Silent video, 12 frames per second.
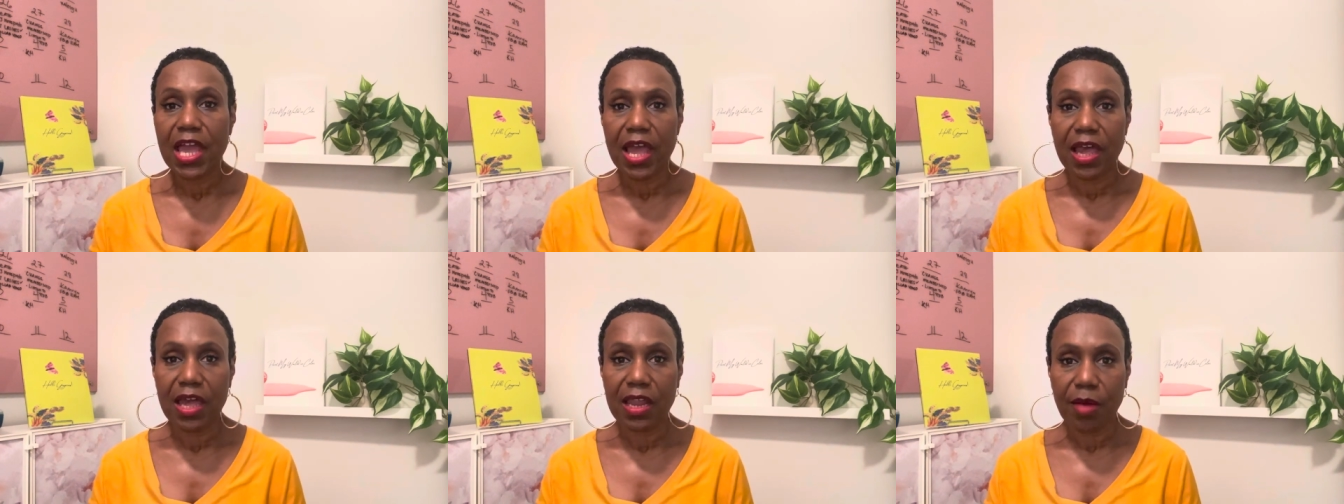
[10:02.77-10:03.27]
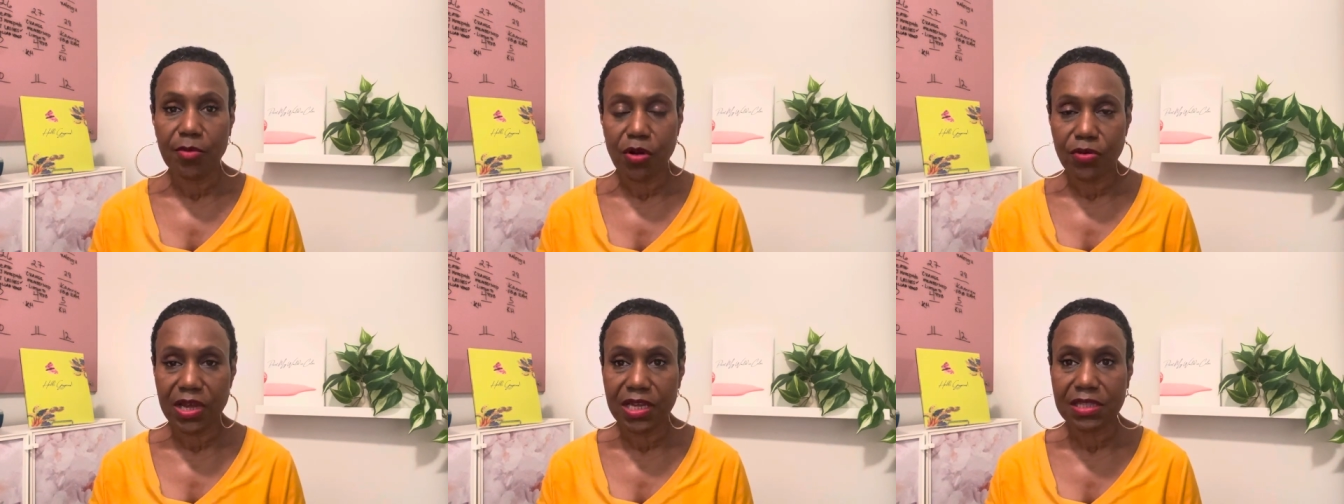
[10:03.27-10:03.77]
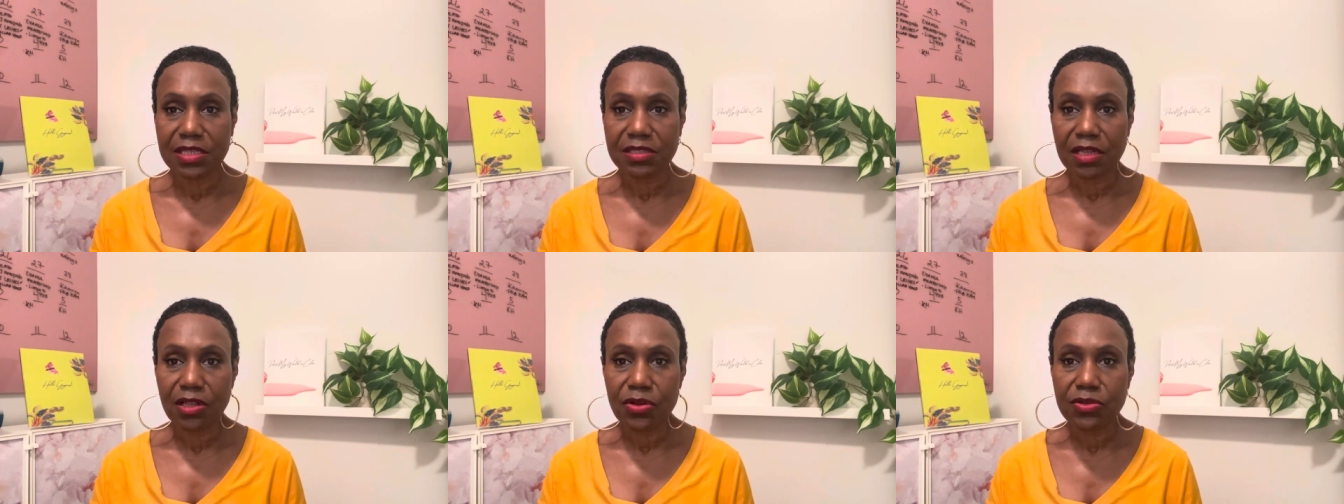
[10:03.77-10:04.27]
And I'm going to cut this
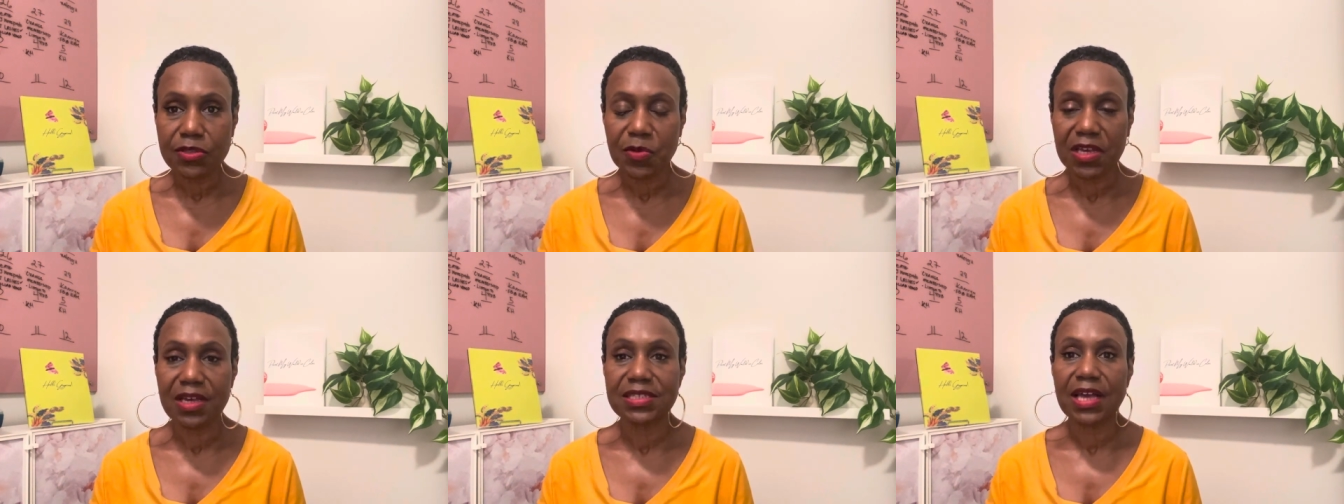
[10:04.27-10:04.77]
loose because